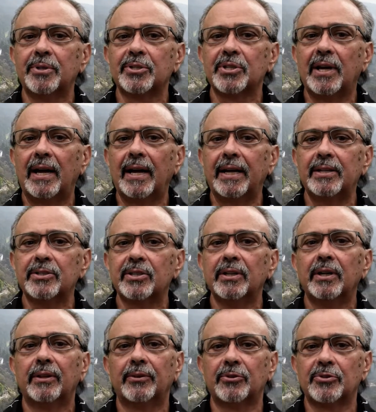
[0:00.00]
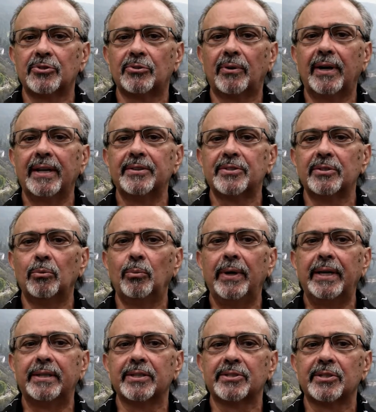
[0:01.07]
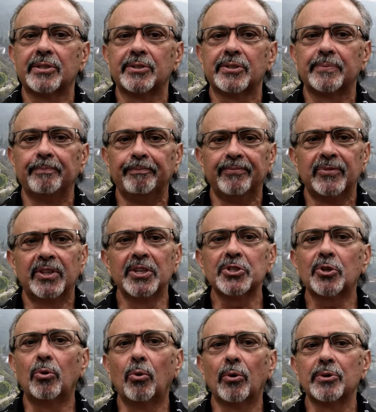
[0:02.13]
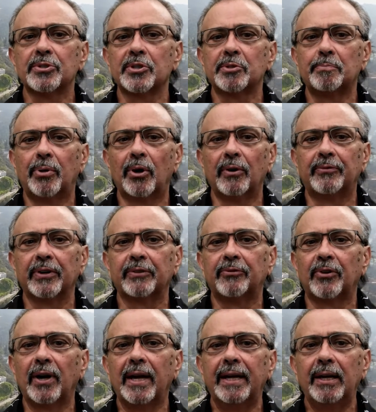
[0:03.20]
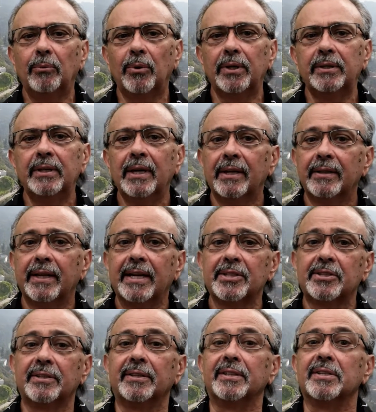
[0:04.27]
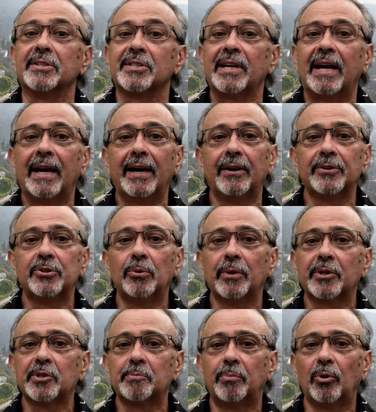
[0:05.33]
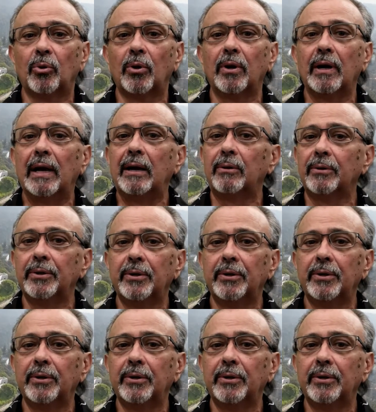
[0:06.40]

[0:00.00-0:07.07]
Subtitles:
designs, their strengths and weaknesses. This course is perfect for anyone that has the desire to explore our